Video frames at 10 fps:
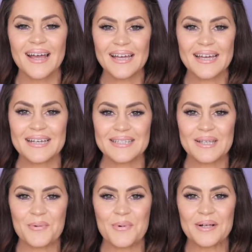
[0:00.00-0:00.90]
Hi guys,
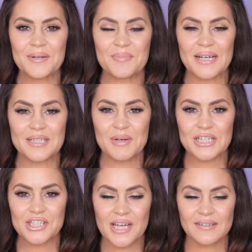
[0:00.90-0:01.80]
welcome back to my
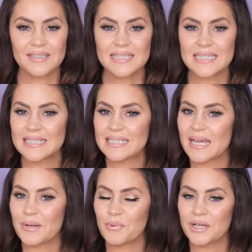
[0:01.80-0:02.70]
channel.
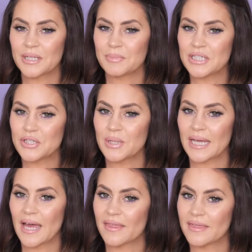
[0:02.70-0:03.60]
Today we're gonna be
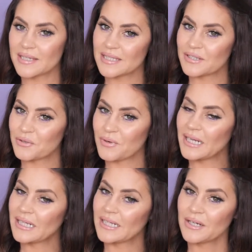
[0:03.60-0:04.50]
doing this look
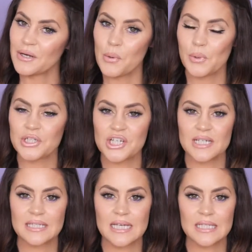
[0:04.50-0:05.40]
right here, which
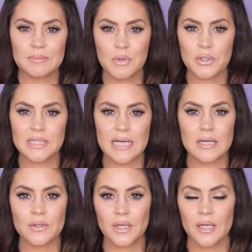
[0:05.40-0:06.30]
is a smoked
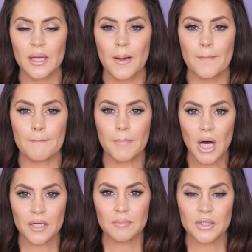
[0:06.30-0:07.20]
out
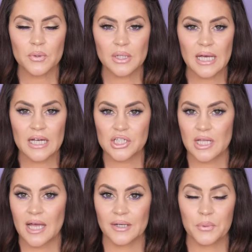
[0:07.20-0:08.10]
bottom lower lash
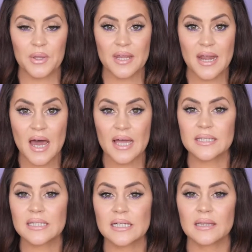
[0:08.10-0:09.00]
line with a
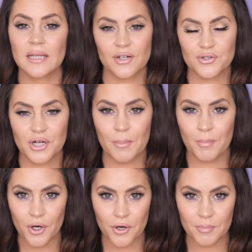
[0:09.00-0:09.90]
nice electric
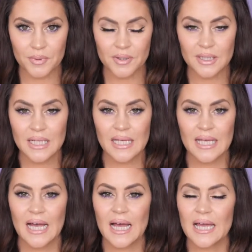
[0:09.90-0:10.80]
purple.
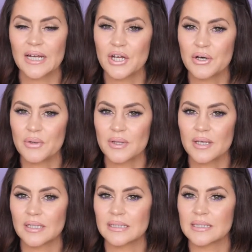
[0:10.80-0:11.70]
I know
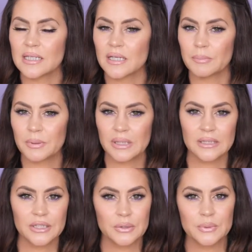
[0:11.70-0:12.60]
that
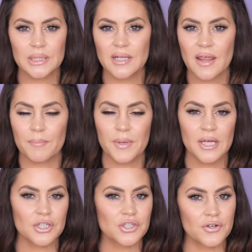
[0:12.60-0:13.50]
typically you would
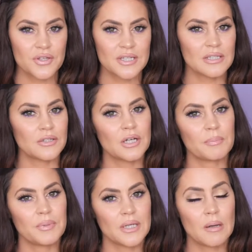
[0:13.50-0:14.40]
picture this look
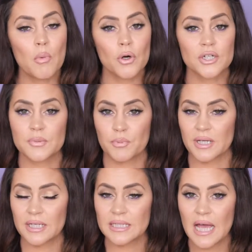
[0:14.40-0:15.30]
being more
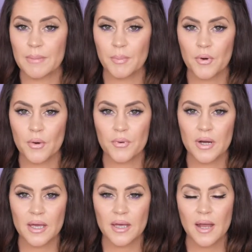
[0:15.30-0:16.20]
springtime
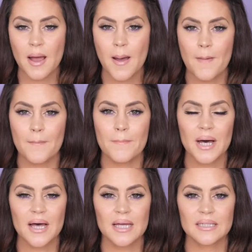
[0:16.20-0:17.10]
appropriate,
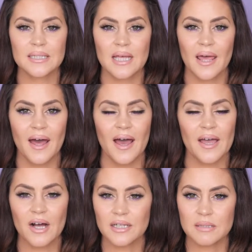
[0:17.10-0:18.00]
but I
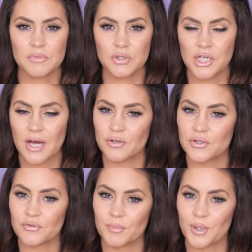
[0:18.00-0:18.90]
got some new
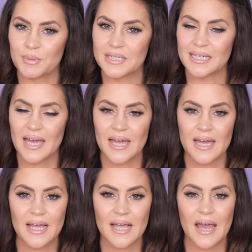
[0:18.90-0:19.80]
shadows from Urban
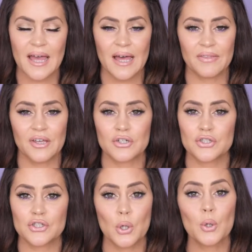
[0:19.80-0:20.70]
Decay and they're
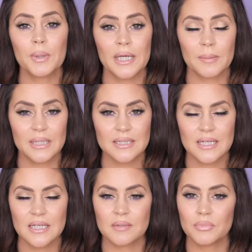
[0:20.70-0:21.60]
so
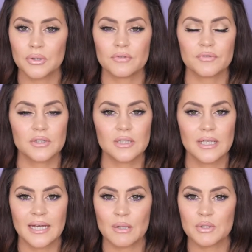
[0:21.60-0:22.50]
pigmented and beautiful
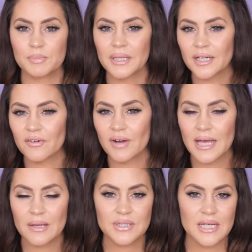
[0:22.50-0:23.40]
and I was playing
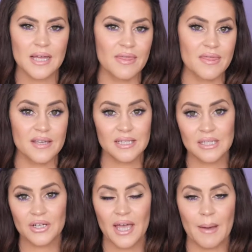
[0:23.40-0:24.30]
around and this
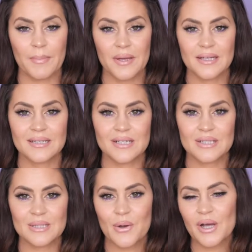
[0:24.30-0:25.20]
look happened
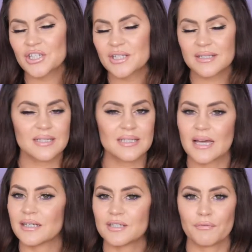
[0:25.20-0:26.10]
so I just
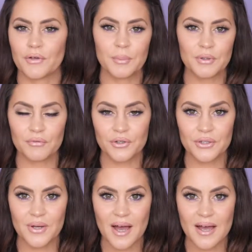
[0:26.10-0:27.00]
decided to film it for
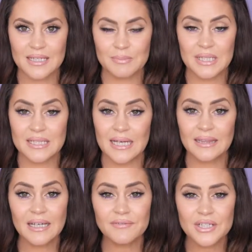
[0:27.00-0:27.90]
you guys because I
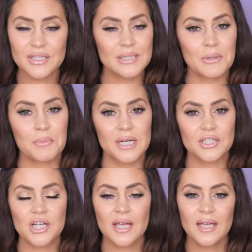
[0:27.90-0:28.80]
loved it so
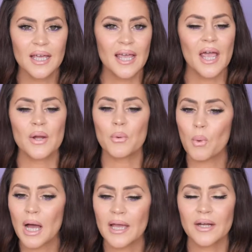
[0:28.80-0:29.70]
much and
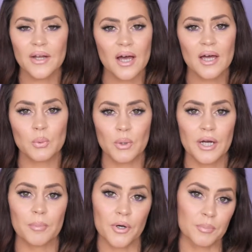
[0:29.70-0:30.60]
why not
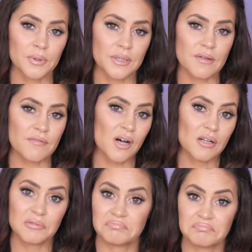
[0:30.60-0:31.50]
wear purple in the
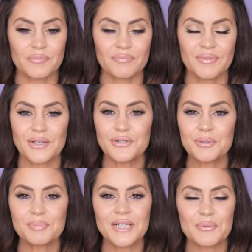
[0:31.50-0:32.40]
fall? You
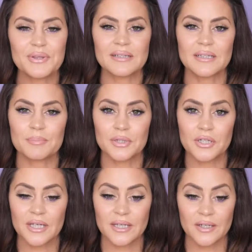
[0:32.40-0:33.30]
can play with the lip
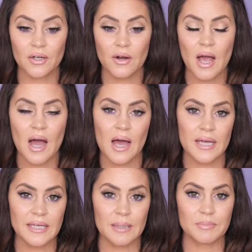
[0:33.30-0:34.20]
look here.
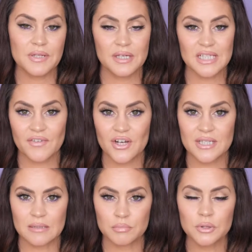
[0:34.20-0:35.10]
I kept things very
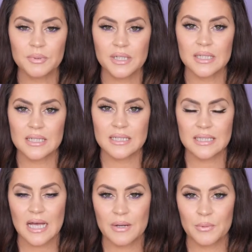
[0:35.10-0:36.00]
simple because
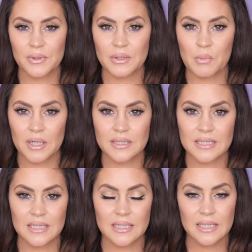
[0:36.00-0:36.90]
I really
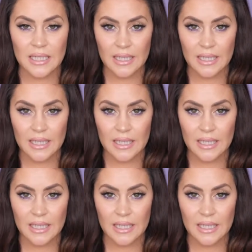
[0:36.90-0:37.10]
wanted